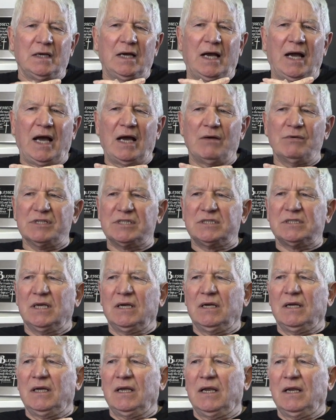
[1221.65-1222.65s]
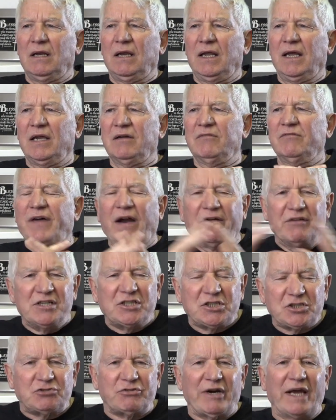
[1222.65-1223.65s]
I was in very
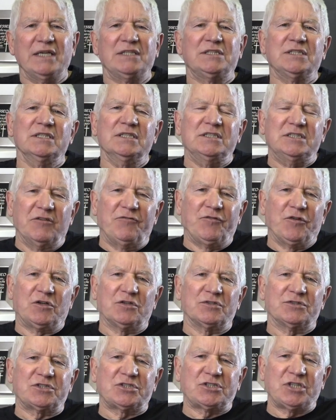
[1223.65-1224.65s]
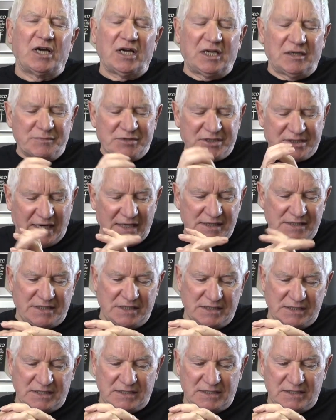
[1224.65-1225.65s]
straitened, difficult
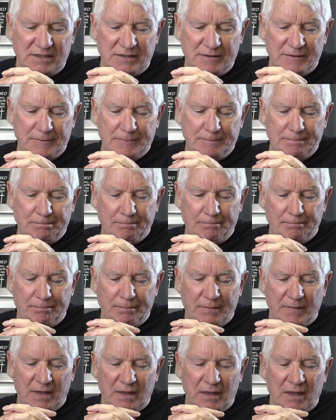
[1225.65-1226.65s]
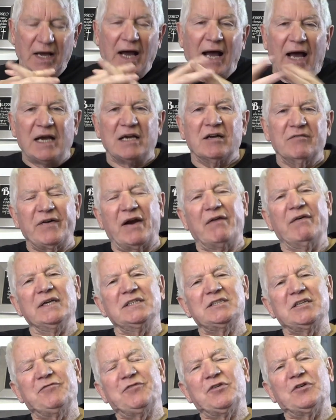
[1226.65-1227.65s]
circumstances. I had a very
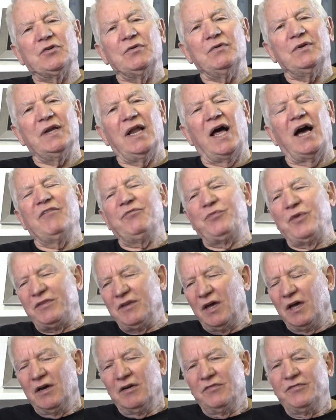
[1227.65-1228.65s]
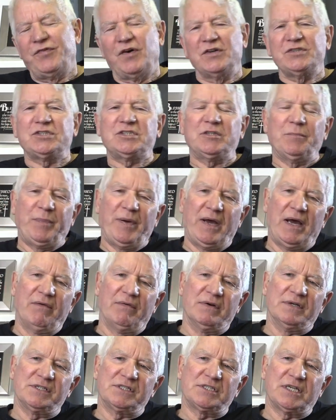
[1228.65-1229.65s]
difficult life with foster
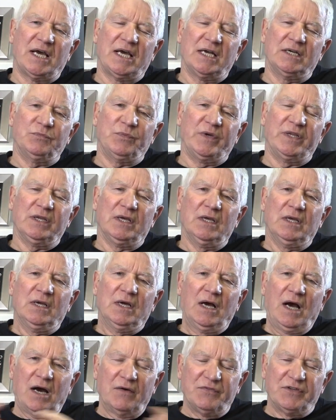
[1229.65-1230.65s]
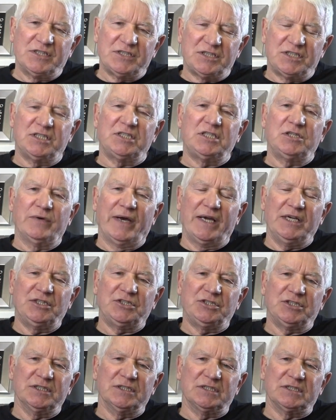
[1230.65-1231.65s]
parents and with other
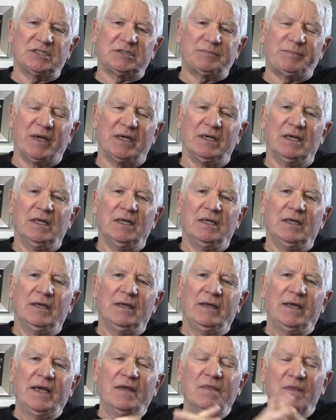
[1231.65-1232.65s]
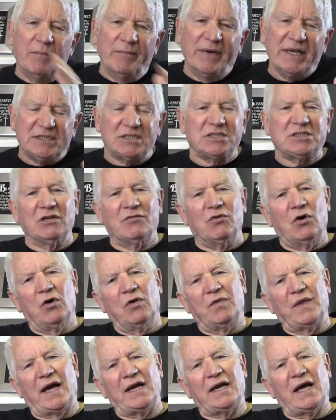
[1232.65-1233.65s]
situations, but In the midst of all
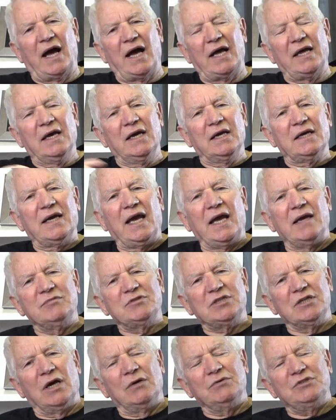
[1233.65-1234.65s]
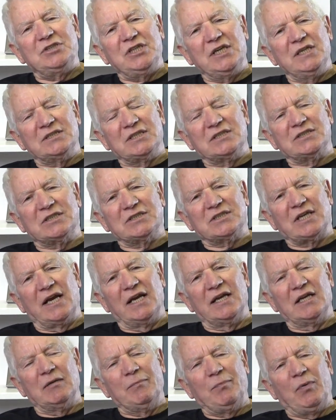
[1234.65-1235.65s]
that, I came to know Jesus as a
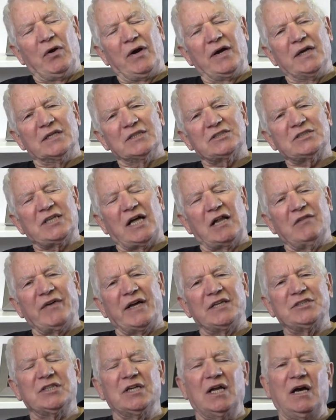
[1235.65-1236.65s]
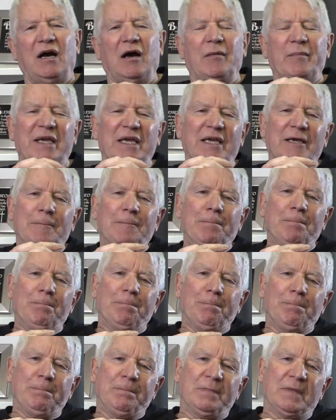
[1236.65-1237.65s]
little boy in a Salvation Army
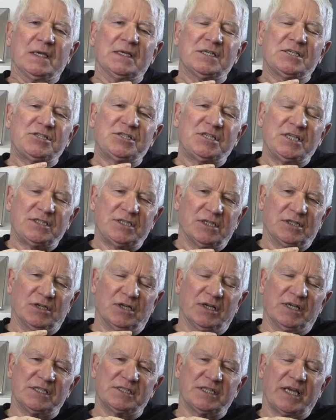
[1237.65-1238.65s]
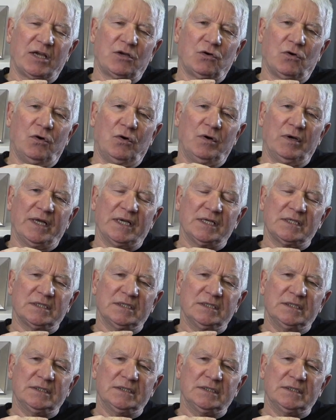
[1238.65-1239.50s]
citadel, as they call it.